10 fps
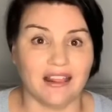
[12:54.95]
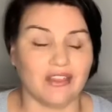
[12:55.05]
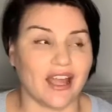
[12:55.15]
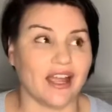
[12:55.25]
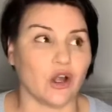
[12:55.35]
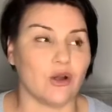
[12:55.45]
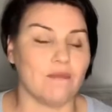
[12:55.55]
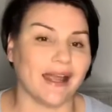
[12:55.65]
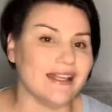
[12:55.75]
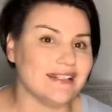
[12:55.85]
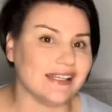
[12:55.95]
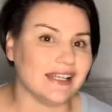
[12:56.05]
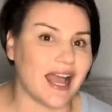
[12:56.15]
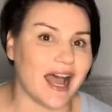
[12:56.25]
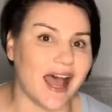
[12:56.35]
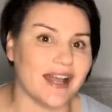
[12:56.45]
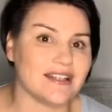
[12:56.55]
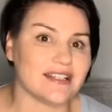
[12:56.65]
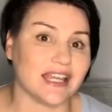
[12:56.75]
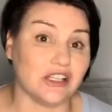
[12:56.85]
They are amazing
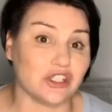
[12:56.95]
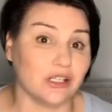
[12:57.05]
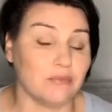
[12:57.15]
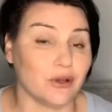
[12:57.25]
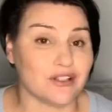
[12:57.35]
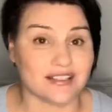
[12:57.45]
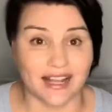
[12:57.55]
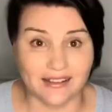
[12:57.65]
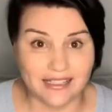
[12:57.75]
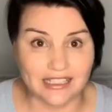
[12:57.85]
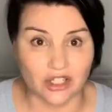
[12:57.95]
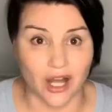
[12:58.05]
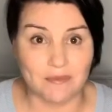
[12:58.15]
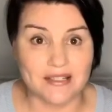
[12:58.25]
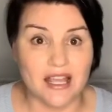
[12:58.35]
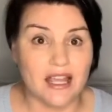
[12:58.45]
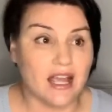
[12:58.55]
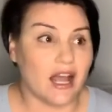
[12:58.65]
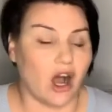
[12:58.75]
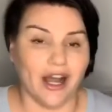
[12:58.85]
at teaching personality types.
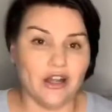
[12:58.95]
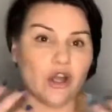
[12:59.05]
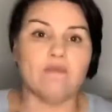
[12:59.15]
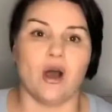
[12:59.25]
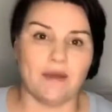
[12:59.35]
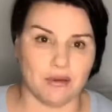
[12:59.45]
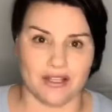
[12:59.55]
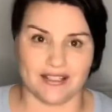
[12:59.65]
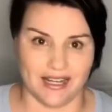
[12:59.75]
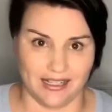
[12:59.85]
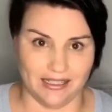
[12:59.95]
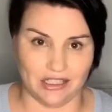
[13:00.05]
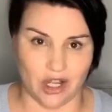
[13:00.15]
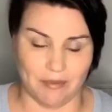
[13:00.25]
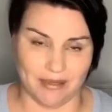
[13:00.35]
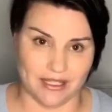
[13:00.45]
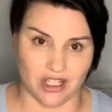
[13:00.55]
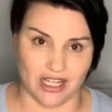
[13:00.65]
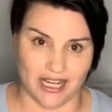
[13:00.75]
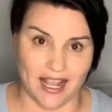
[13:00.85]
I know my personality type
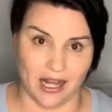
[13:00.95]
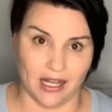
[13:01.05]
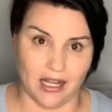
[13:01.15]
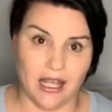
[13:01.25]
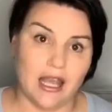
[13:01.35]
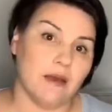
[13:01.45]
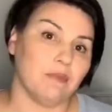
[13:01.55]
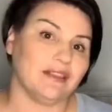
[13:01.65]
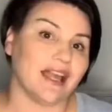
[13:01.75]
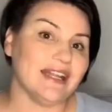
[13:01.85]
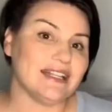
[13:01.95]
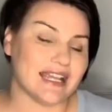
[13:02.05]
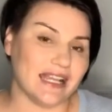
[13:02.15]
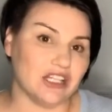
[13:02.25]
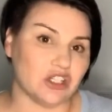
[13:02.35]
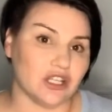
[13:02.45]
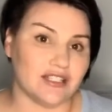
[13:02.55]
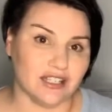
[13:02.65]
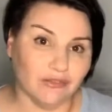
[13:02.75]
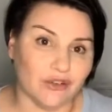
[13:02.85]
inside and out, but they
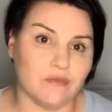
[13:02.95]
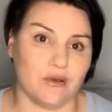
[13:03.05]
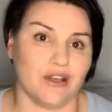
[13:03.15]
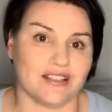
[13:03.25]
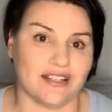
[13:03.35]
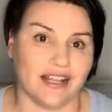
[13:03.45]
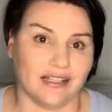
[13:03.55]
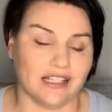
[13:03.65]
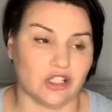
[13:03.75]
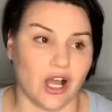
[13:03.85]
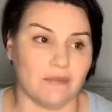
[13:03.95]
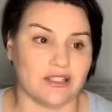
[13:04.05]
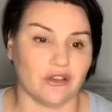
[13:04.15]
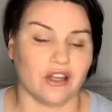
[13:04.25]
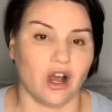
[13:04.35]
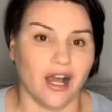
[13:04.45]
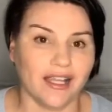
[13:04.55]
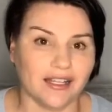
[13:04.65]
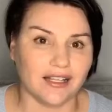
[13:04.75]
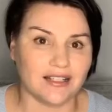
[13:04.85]
teach different personality types so that
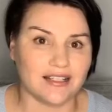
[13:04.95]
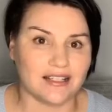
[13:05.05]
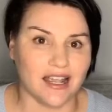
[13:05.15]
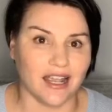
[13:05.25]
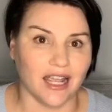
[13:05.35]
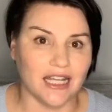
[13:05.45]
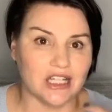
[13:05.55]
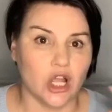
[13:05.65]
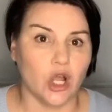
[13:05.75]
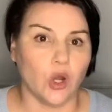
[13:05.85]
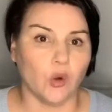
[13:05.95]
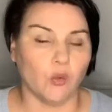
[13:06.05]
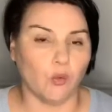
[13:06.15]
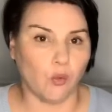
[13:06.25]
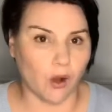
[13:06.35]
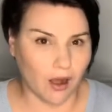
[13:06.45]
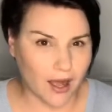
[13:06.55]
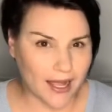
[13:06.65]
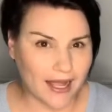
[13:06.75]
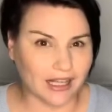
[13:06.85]
I understand
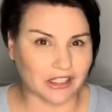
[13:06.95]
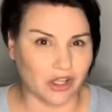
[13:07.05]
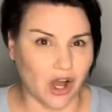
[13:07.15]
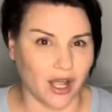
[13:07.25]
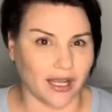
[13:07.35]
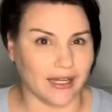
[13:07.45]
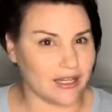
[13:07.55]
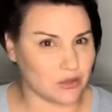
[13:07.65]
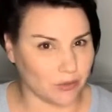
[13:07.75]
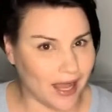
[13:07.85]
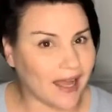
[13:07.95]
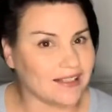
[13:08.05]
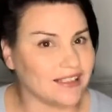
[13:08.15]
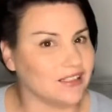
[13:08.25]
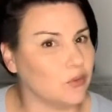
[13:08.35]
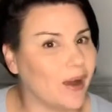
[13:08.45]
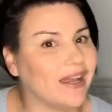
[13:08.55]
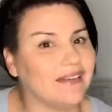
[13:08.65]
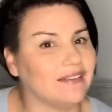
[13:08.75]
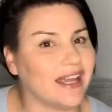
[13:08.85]
why a client is reacting the
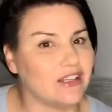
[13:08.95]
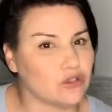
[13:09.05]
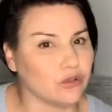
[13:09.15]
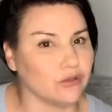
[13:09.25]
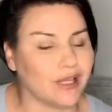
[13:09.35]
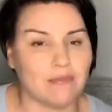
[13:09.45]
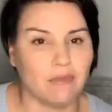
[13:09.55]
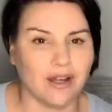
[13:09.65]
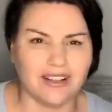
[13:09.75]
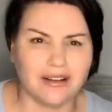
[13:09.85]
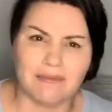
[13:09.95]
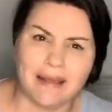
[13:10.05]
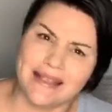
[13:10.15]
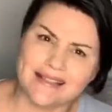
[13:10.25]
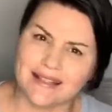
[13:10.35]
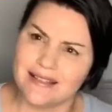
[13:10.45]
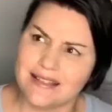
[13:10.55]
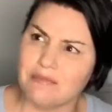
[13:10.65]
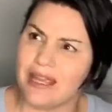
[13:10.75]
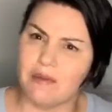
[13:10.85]
way that they do. It might not make sense
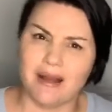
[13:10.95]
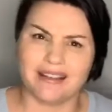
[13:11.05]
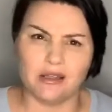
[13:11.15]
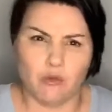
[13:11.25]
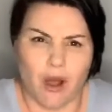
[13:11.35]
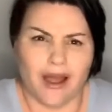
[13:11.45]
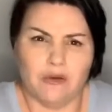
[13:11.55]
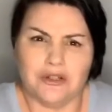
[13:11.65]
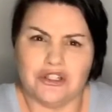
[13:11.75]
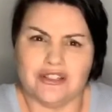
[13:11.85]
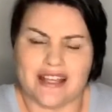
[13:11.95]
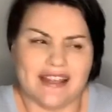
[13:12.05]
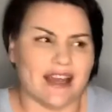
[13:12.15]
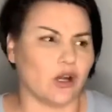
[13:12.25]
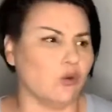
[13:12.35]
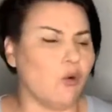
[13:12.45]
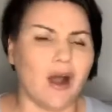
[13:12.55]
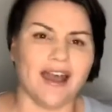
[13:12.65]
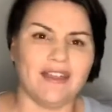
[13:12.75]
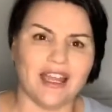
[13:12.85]
to me. I might think, why would you say that? Or
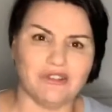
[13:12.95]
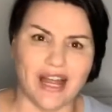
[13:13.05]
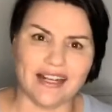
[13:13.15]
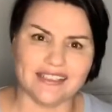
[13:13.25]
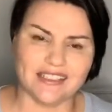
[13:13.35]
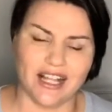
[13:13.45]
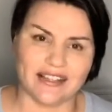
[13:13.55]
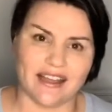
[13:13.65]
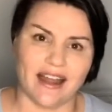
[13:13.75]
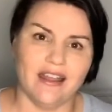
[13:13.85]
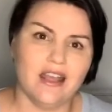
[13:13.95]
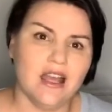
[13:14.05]
why are they reacting like that?